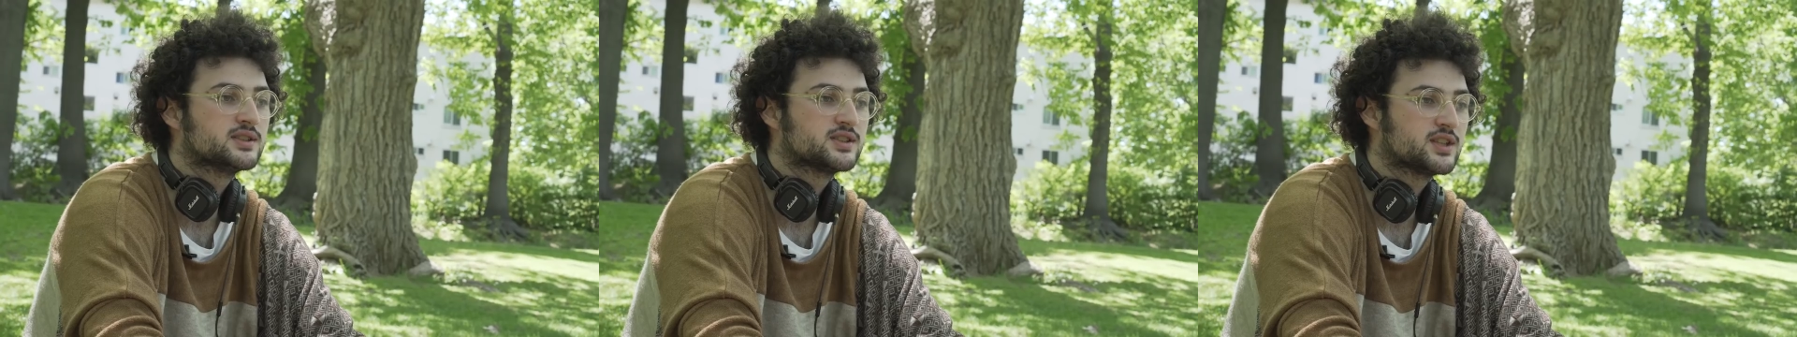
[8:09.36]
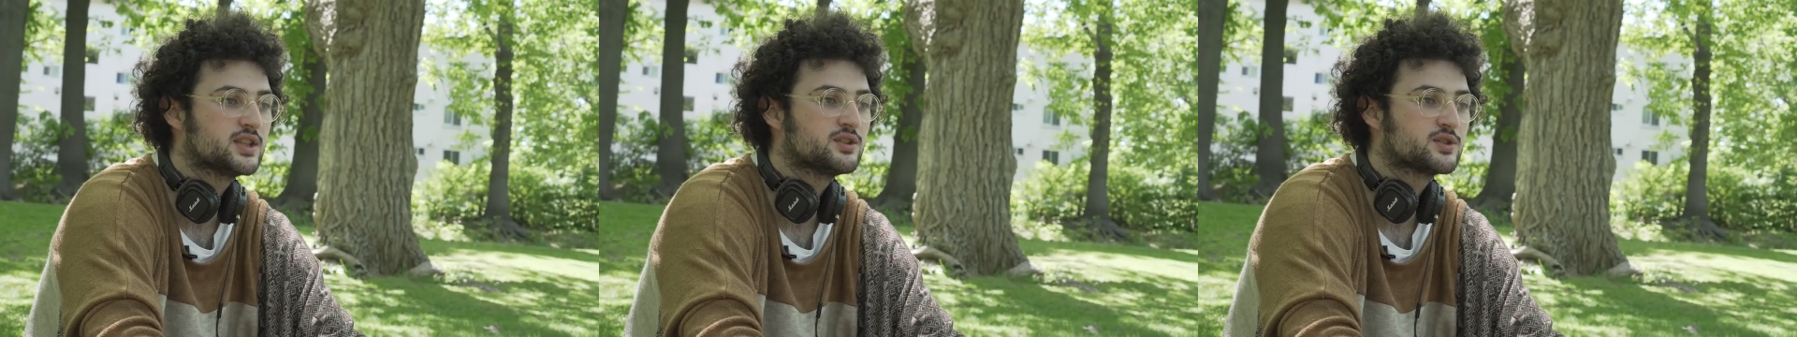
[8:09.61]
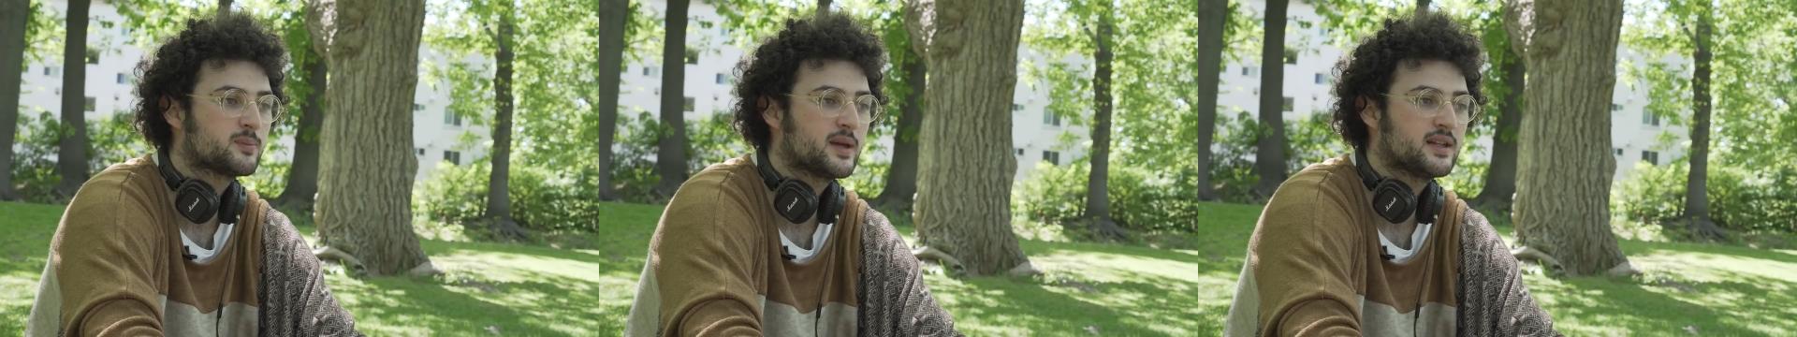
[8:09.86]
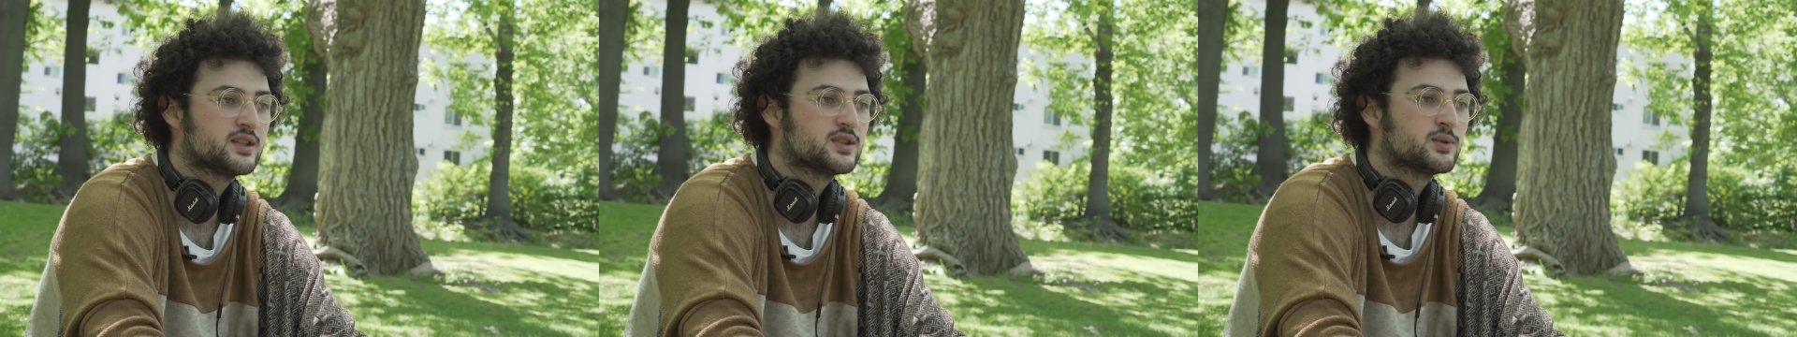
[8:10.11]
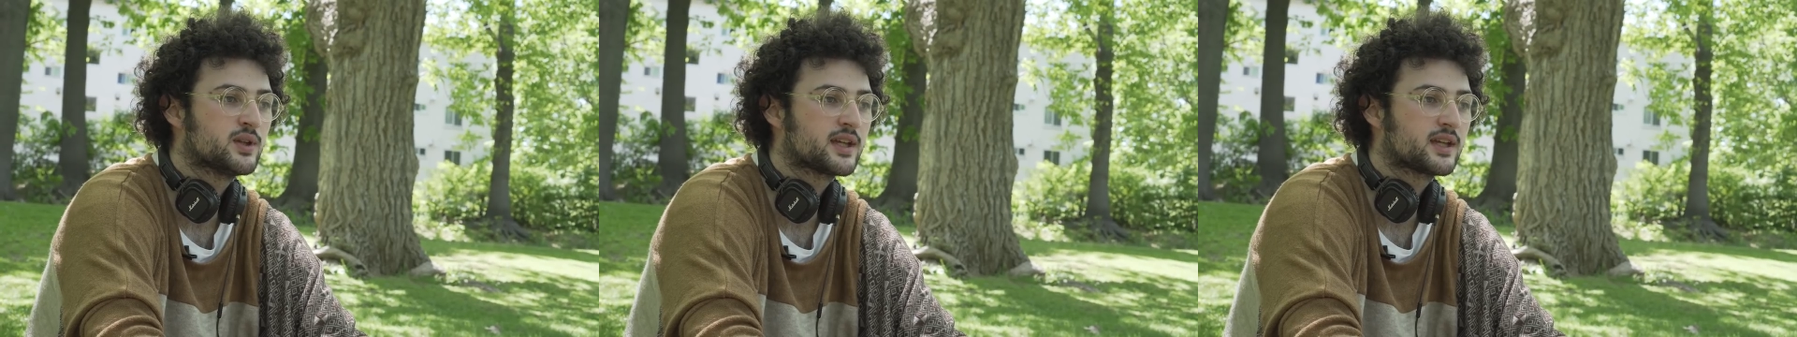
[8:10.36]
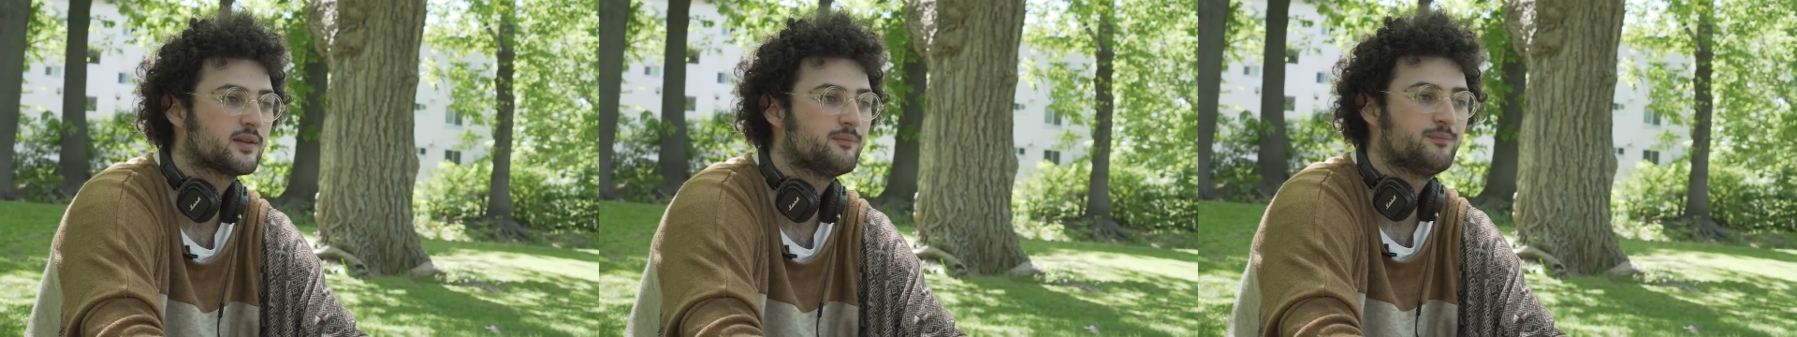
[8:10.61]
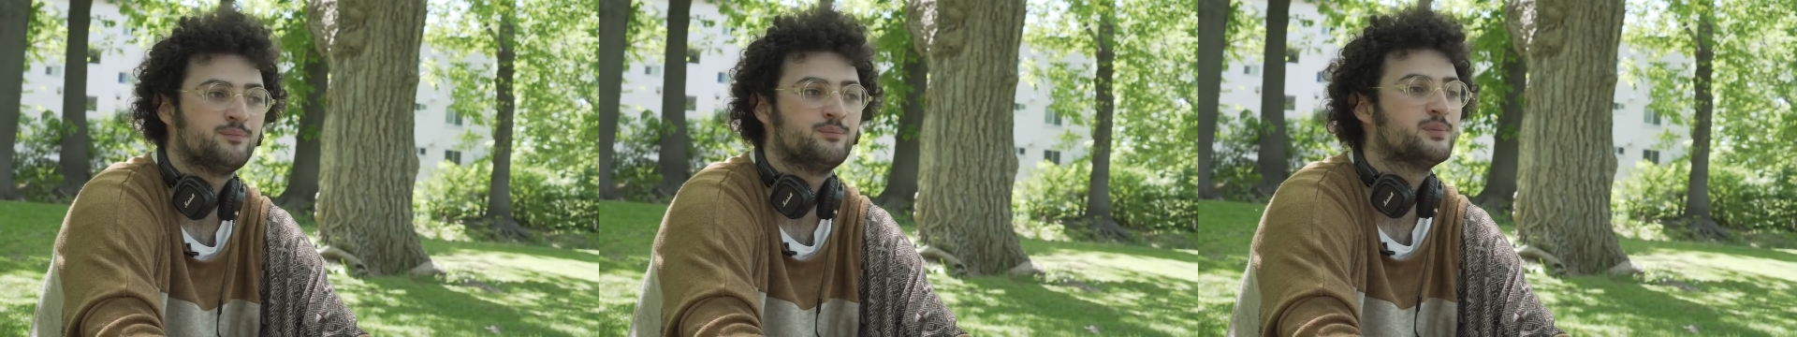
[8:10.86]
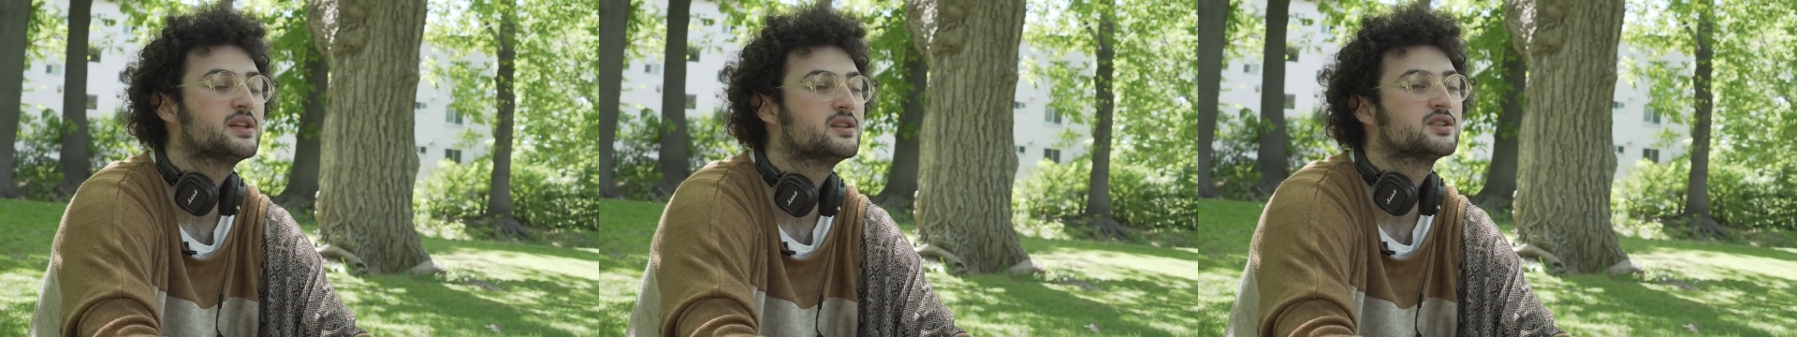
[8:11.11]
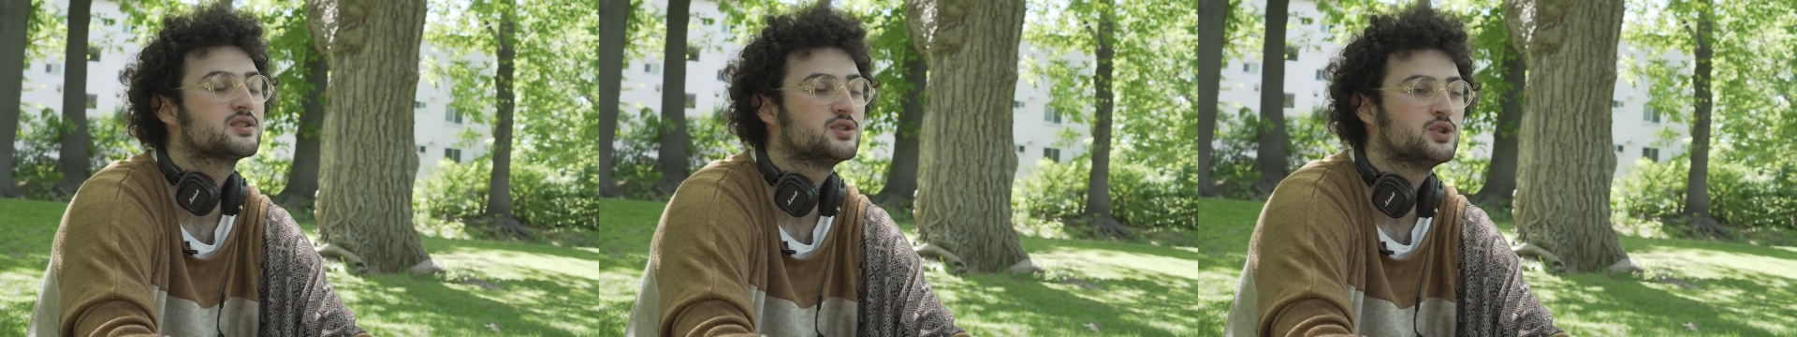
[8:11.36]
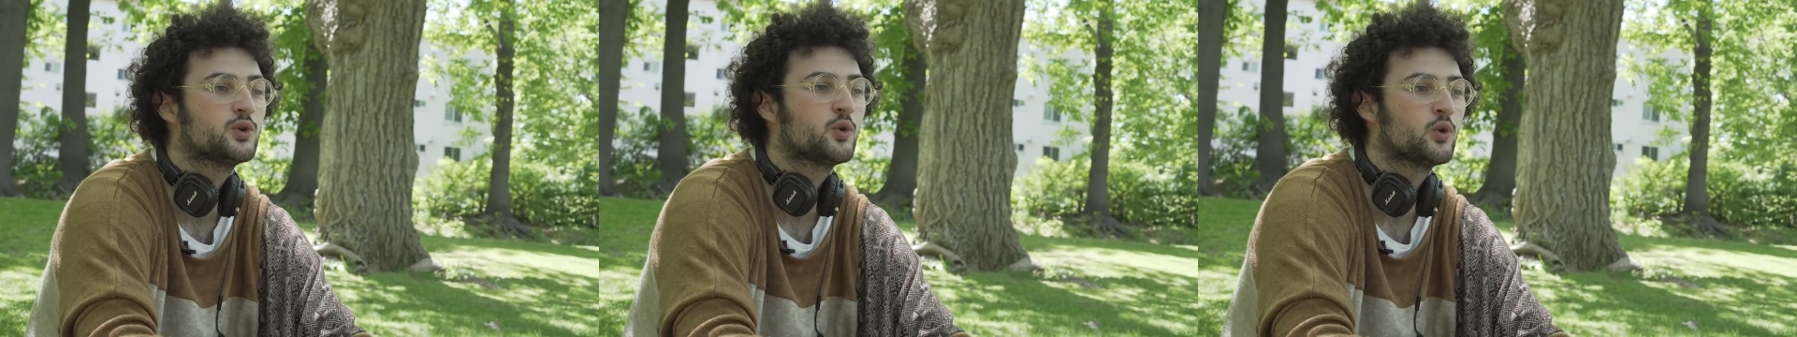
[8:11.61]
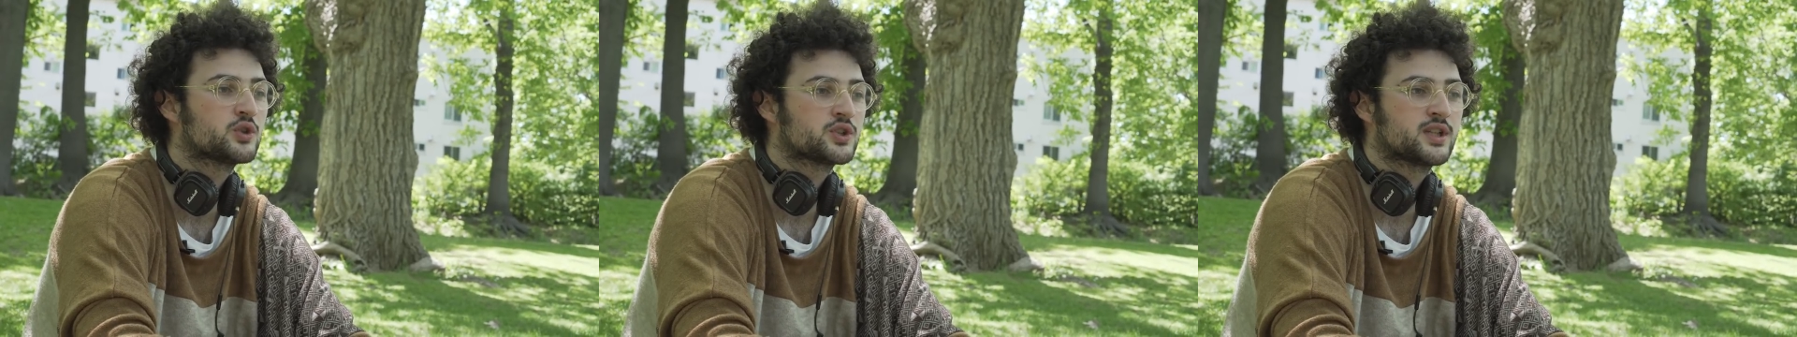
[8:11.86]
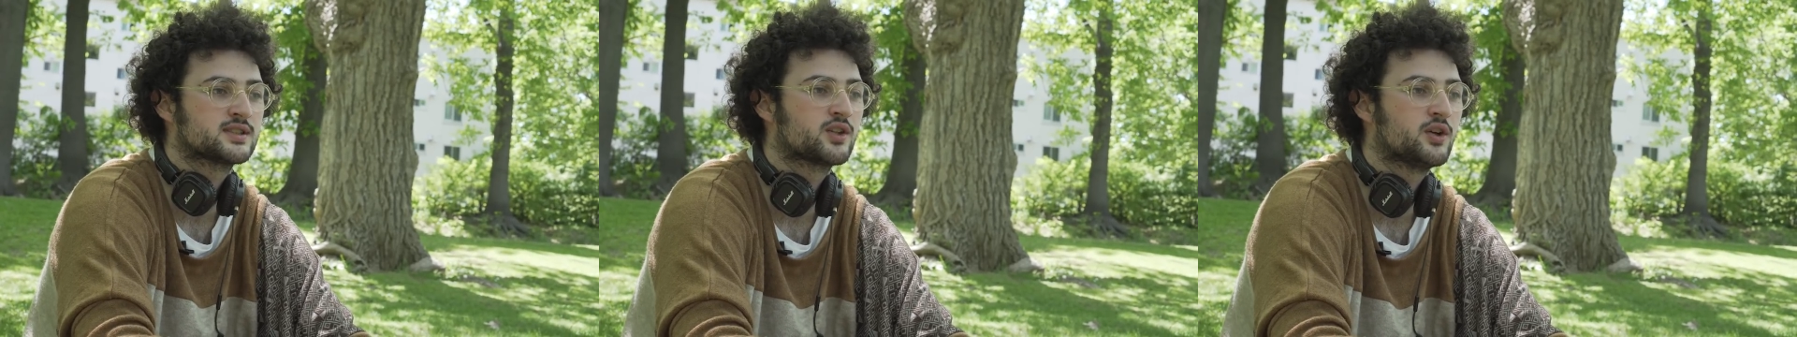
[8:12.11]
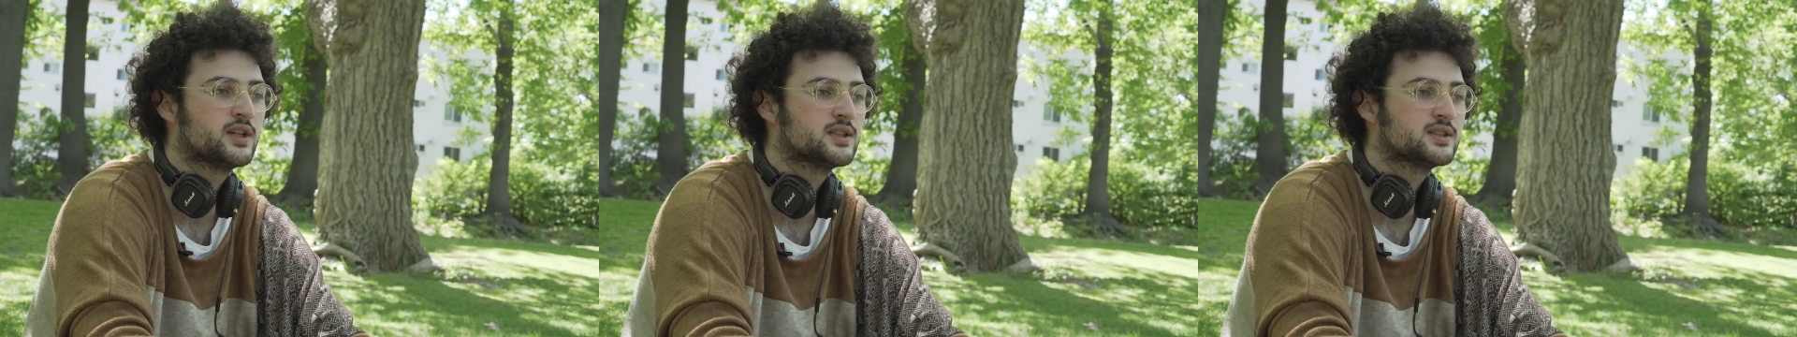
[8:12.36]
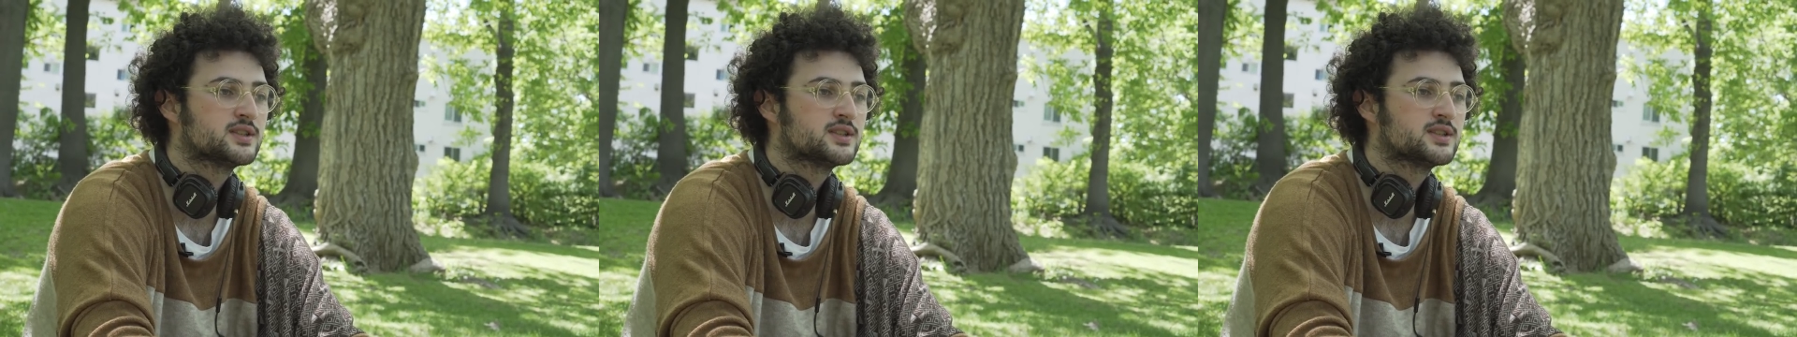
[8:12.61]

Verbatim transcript: to study in Japan and to like meet this new culture that's going